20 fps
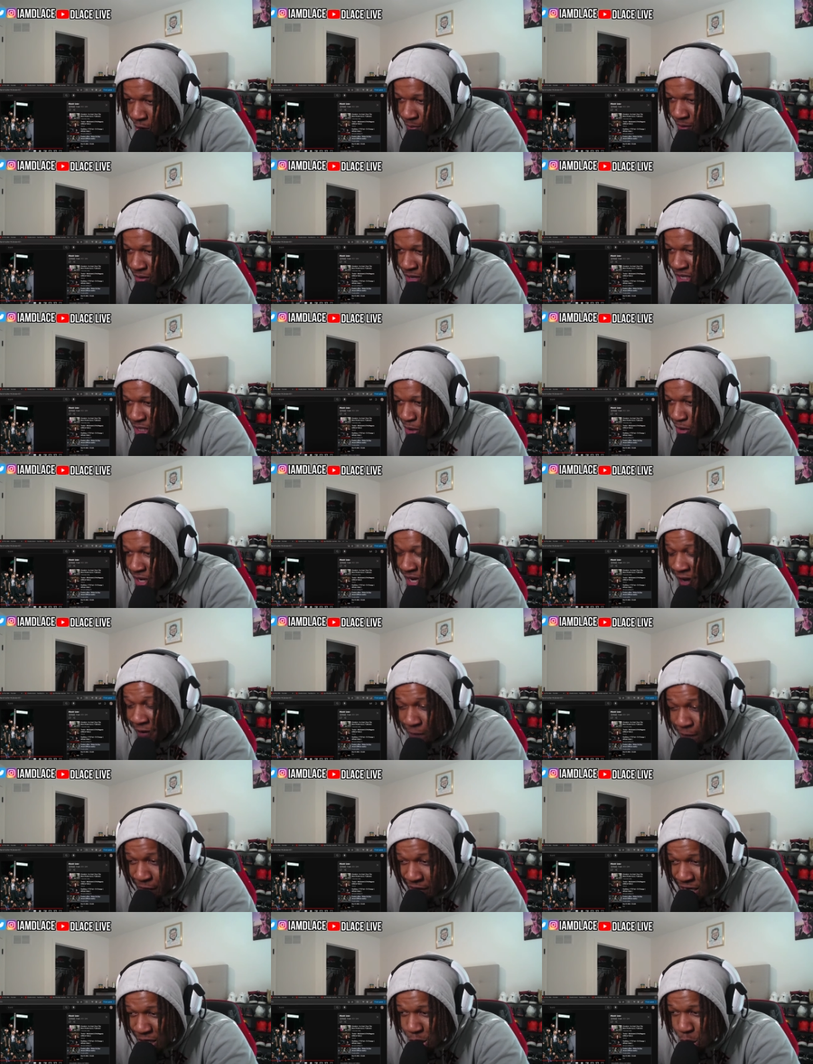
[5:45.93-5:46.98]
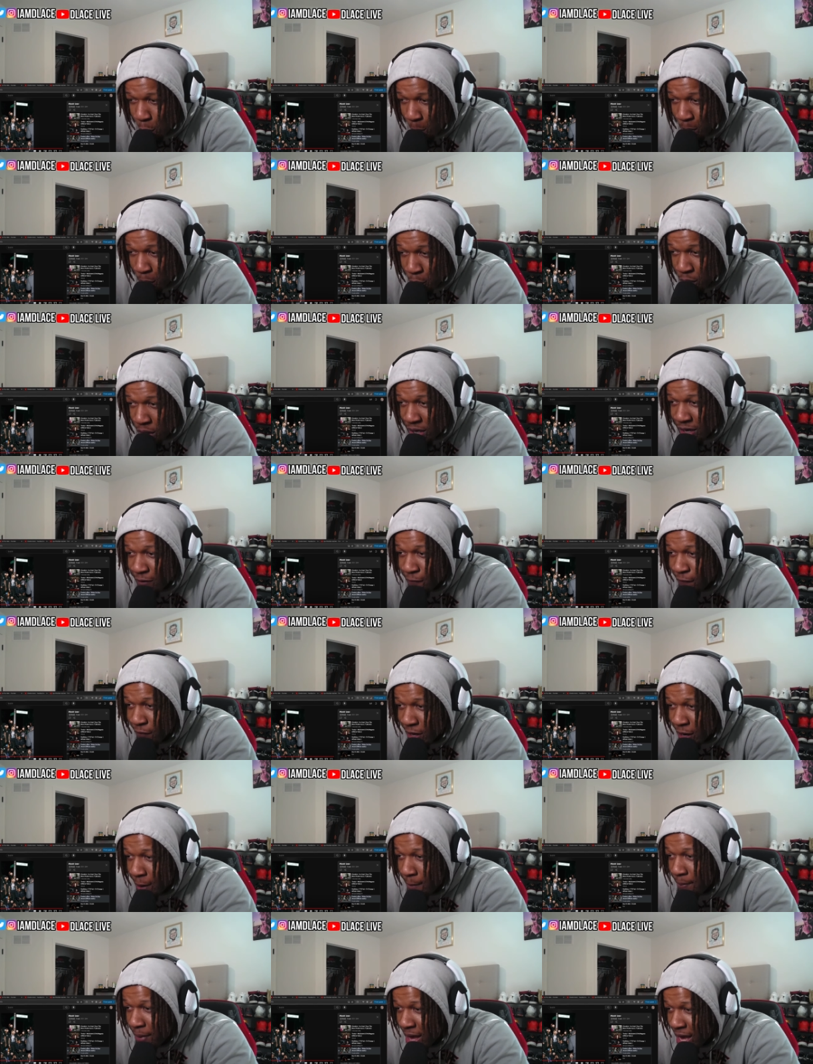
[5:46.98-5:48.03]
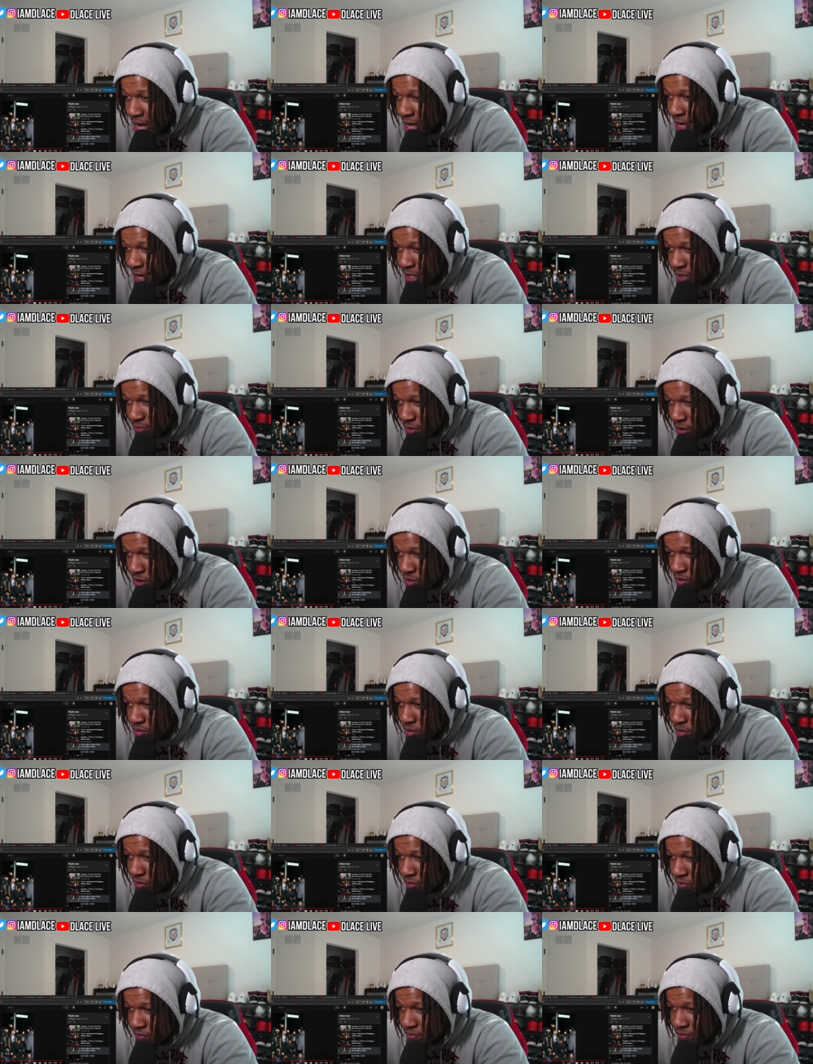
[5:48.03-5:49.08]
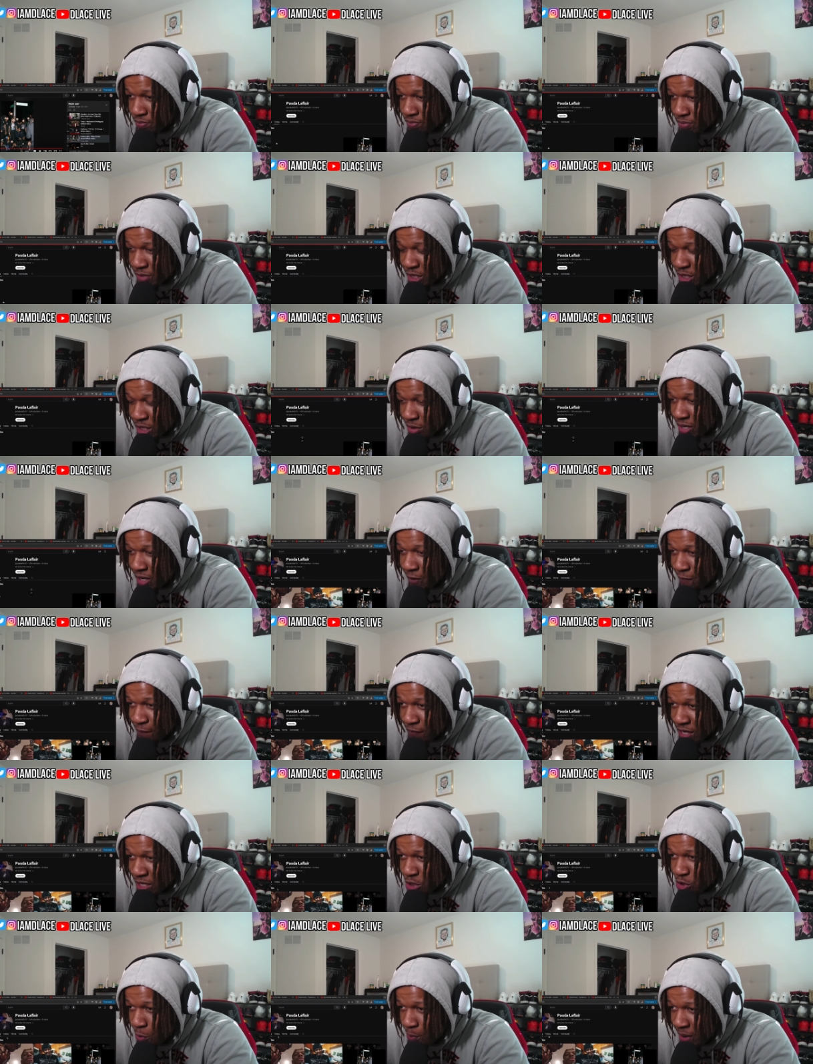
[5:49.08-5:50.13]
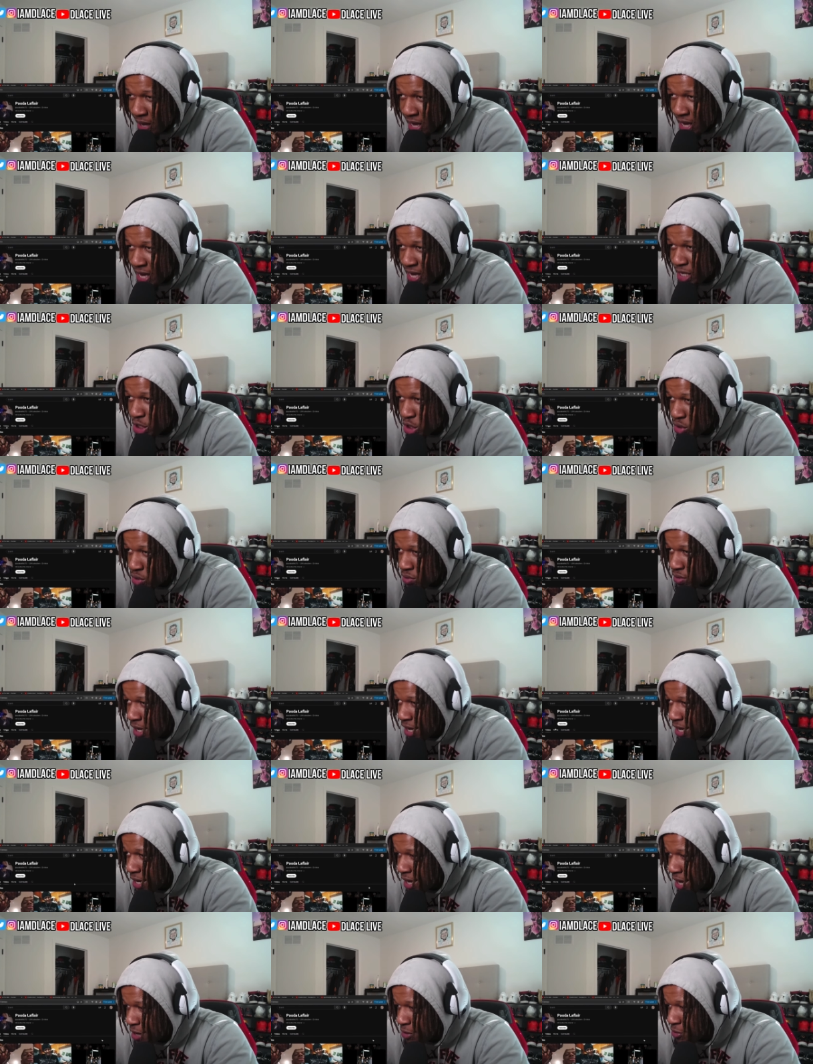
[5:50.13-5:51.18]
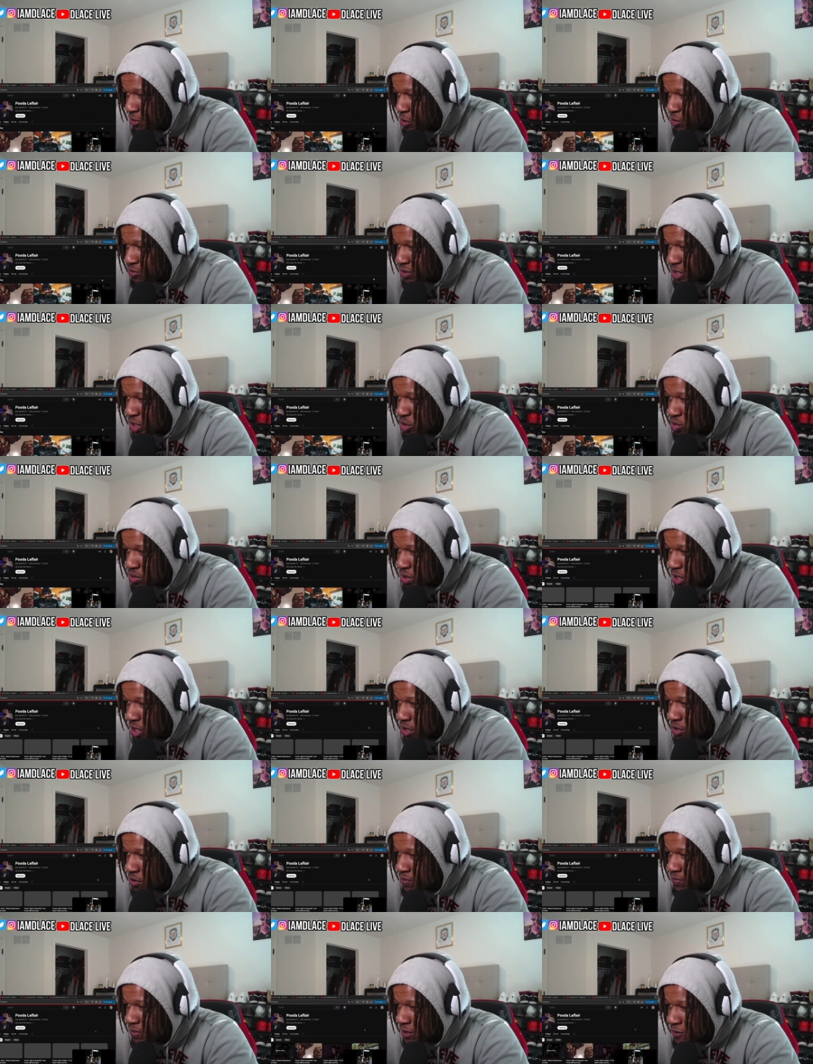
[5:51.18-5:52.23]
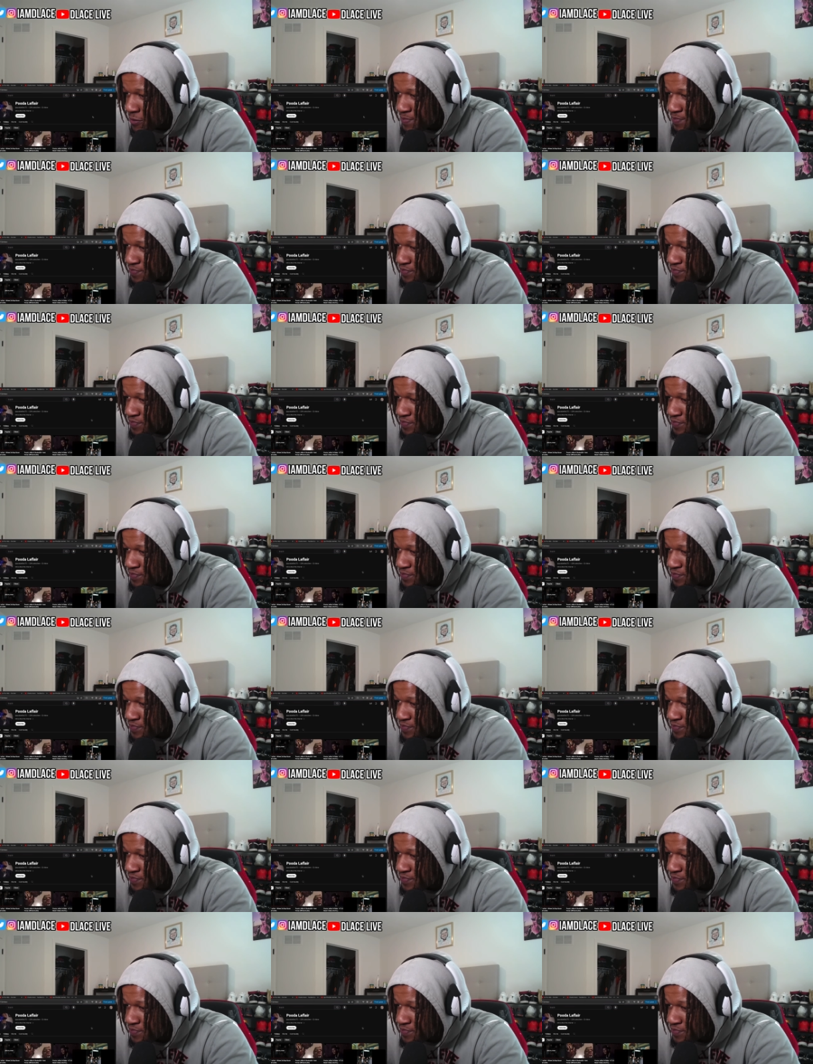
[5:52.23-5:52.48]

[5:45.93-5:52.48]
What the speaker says: Bro, this on the official Pooda Laflair page, bro. This on the official page too, gang. I don't know what's going on, bro.